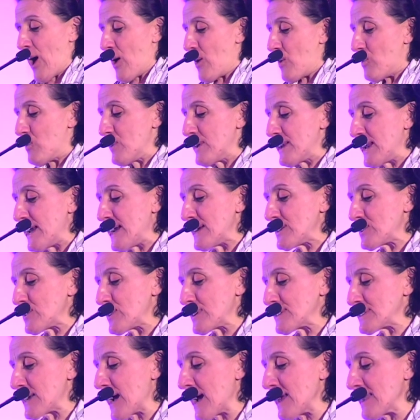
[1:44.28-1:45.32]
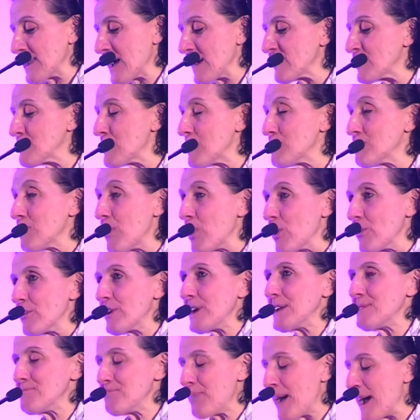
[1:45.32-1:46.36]
We need to attack that from a
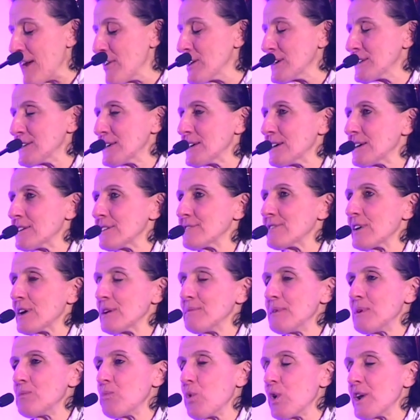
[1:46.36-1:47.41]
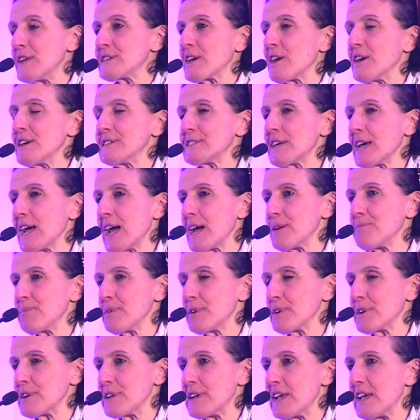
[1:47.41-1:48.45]
moral imperative. I mean, what is going to
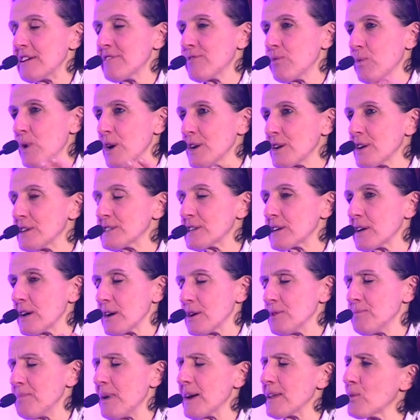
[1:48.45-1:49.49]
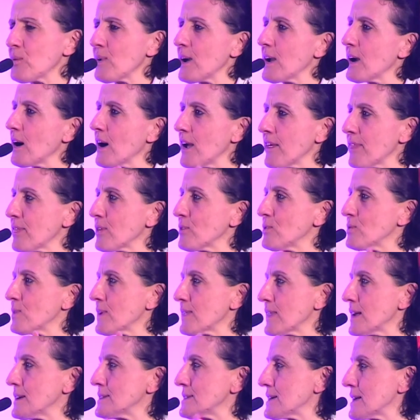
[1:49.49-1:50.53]
happen if workers... Oh, by the way, I thought
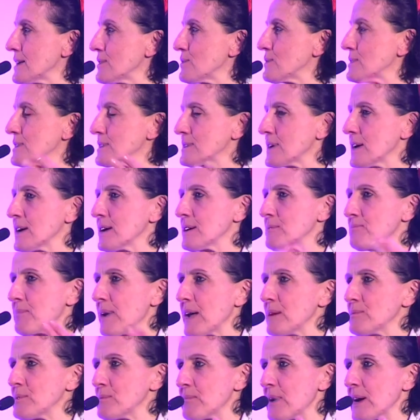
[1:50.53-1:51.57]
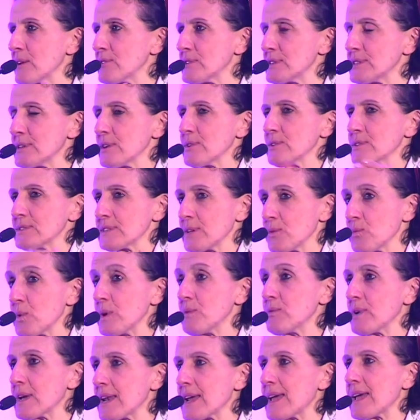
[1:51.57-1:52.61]
when they said it was payment by results that we
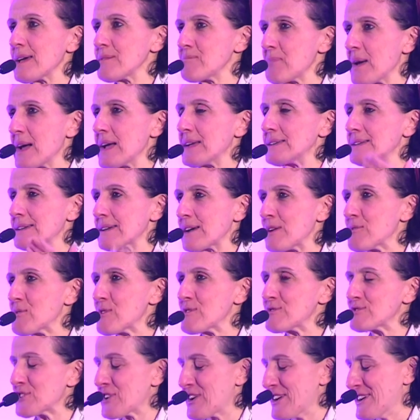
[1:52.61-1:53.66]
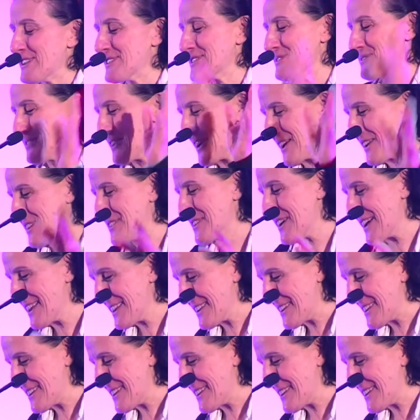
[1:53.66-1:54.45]
were going to get paid to come off drugs, but anyway.